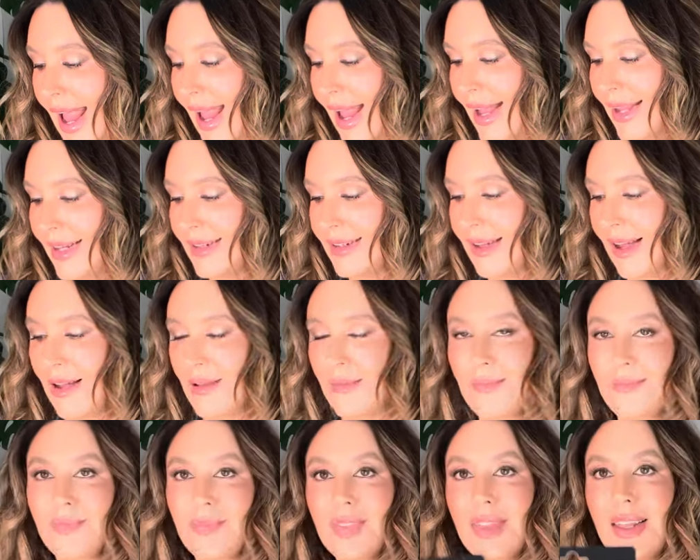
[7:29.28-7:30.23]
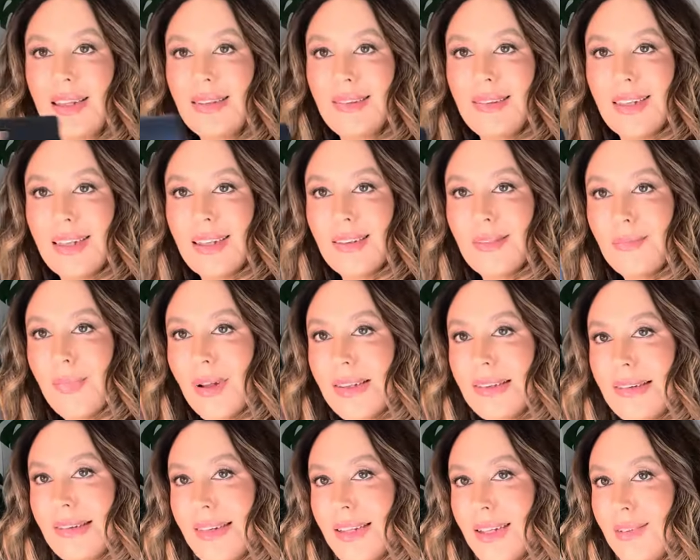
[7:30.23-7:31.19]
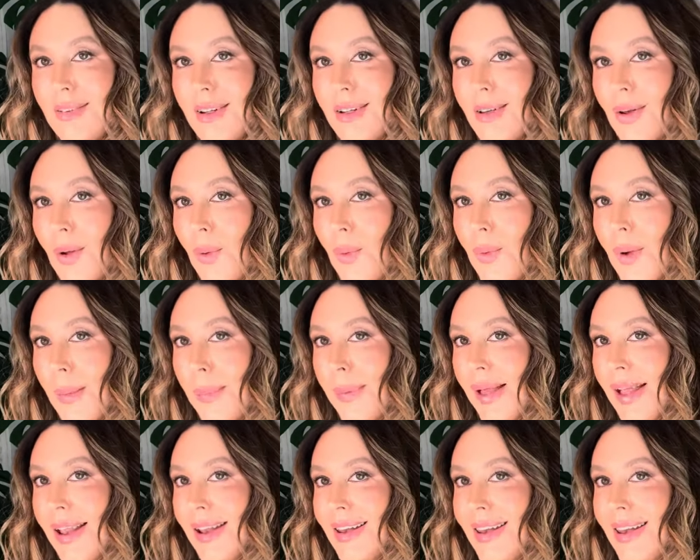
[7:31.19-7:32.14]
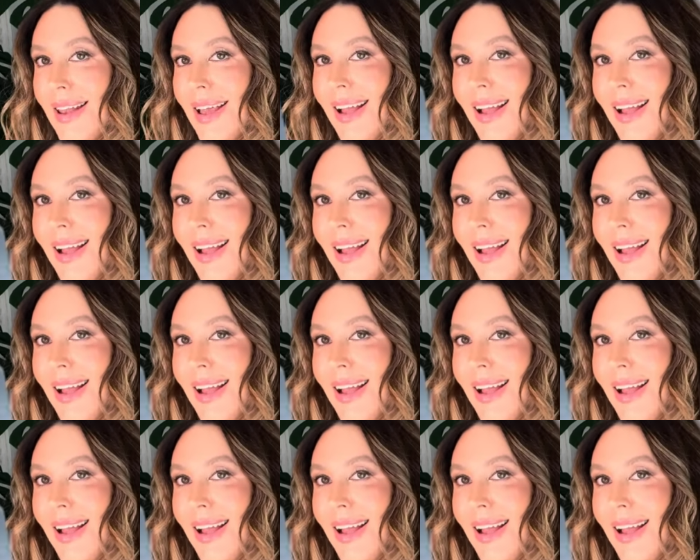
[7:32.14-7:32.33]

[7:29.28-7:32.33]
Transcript: And this is my secret weapon.